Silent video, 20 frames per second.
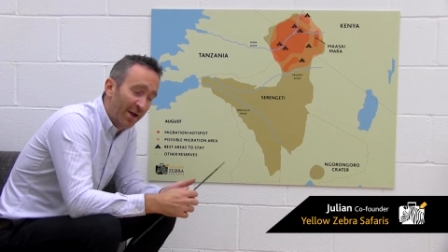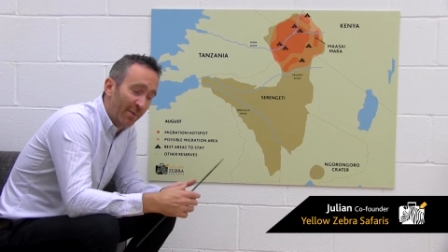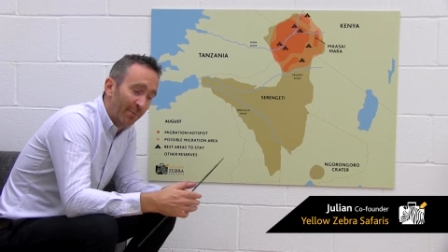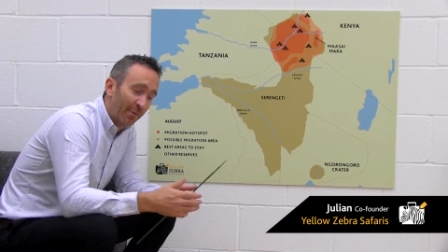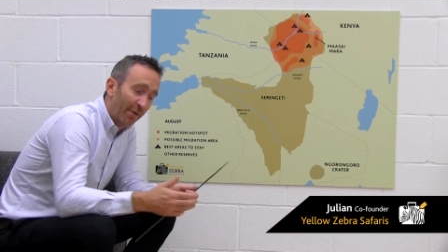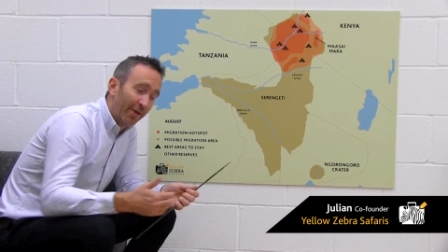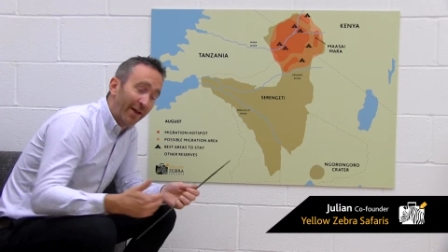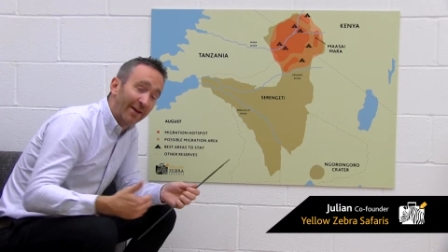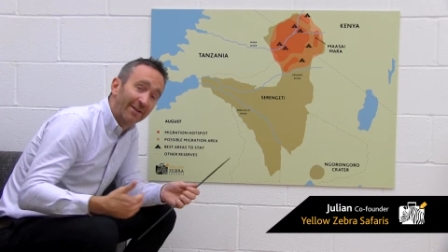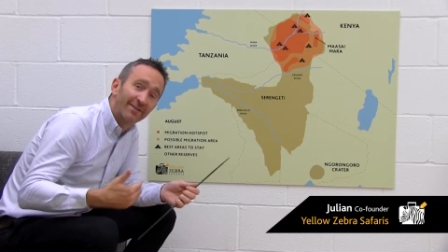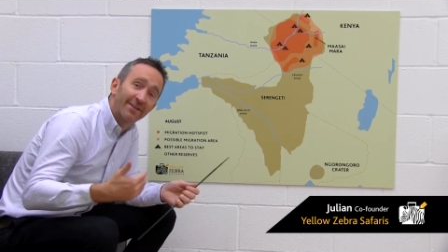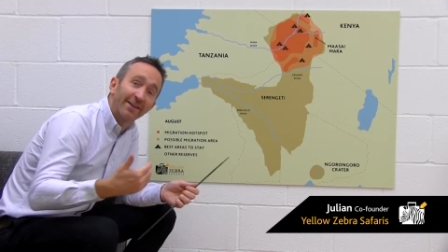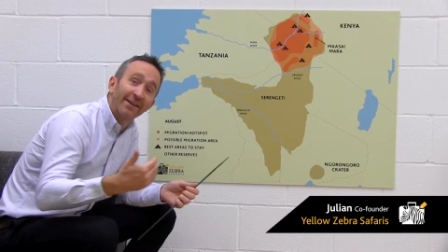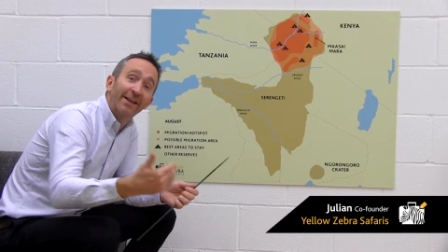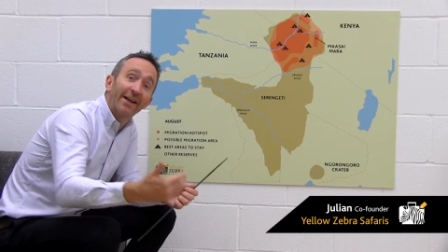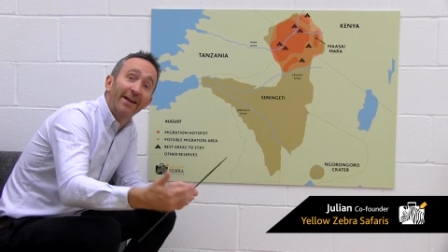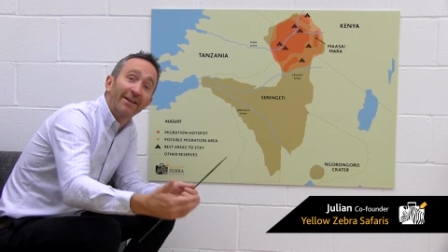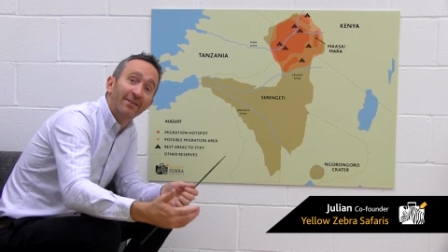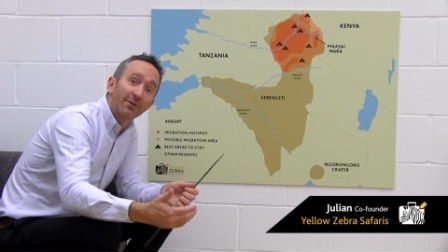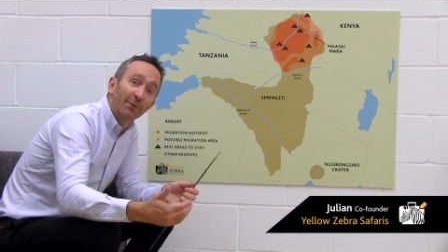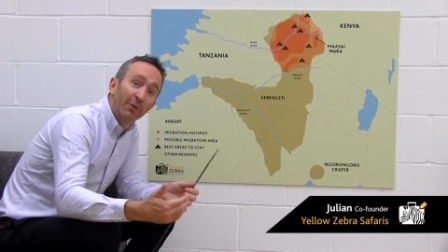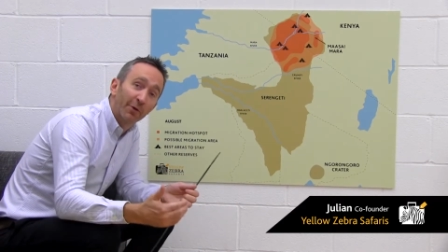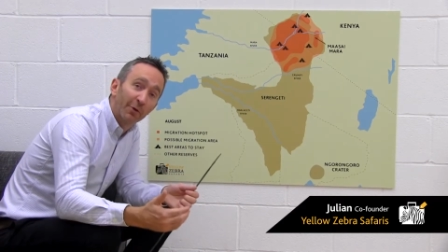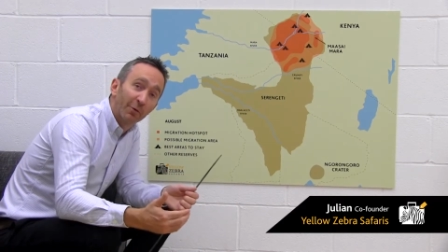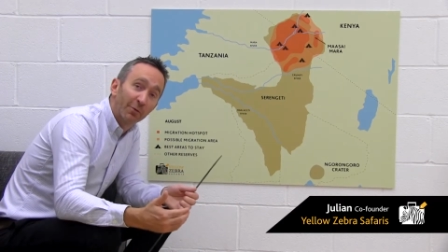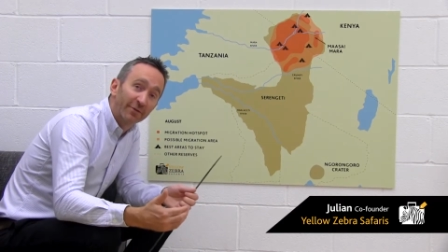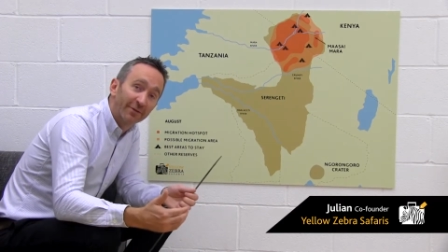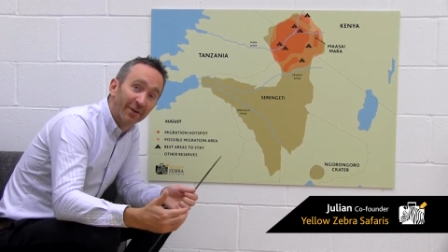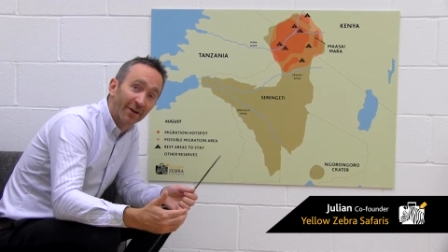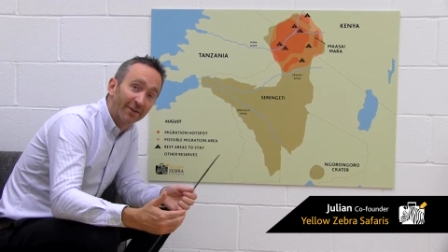But then Serengeti would
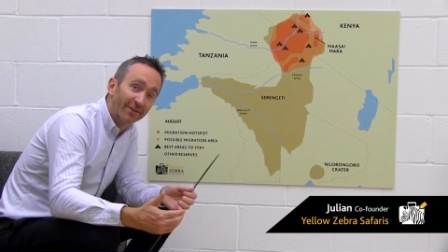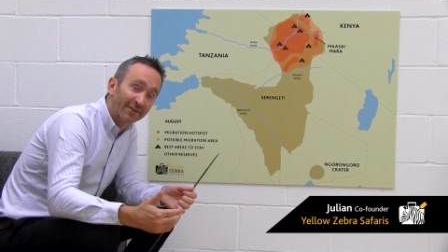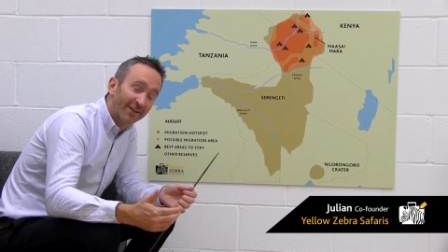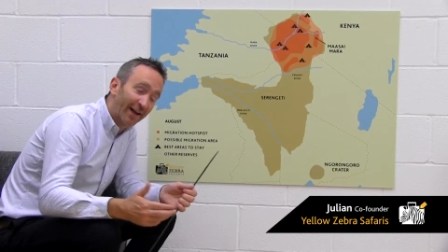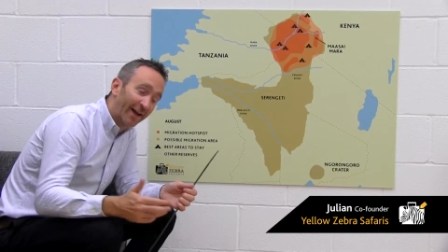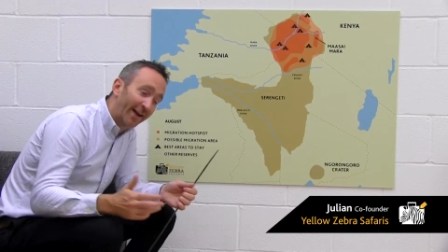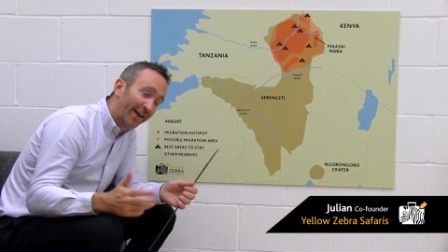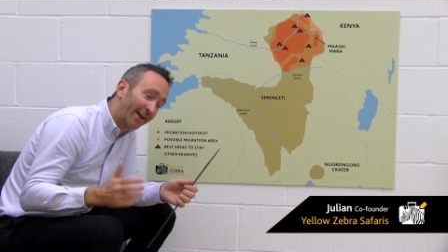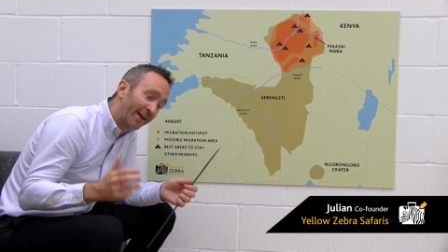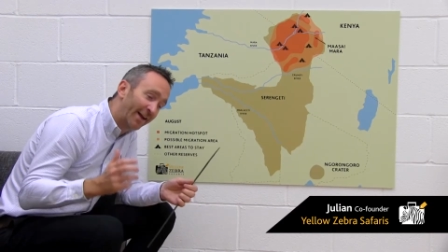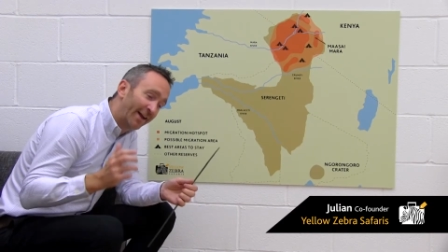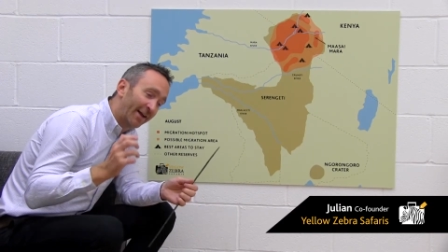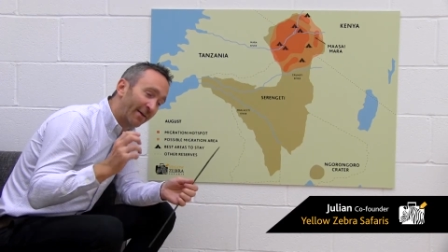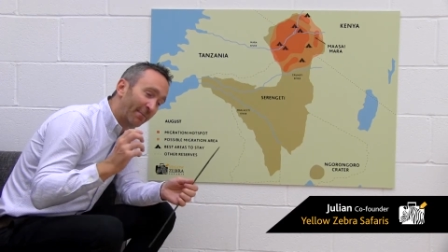also say,